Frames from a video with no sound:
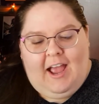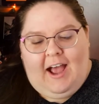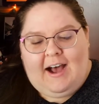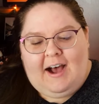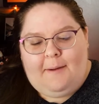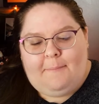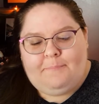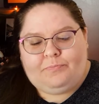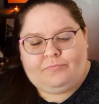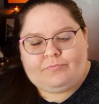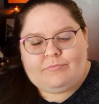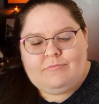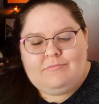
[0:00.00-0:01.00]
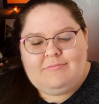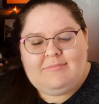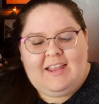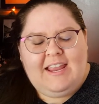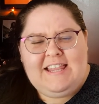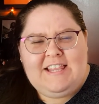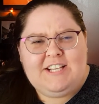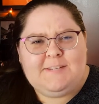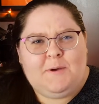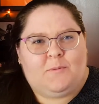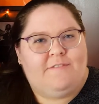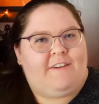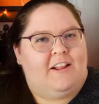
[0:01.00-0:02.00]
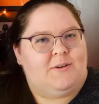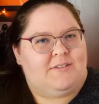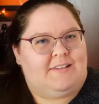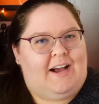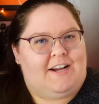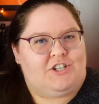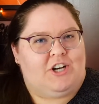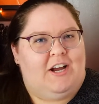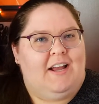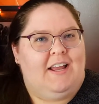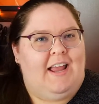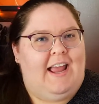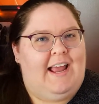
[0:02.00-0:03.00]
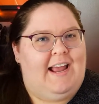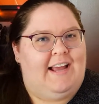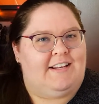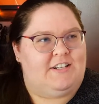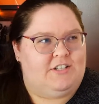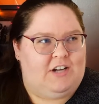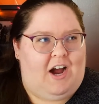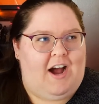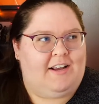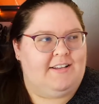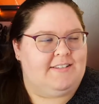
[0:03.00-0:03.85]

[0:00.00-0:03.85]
In this book, we follow Sasha and Doc.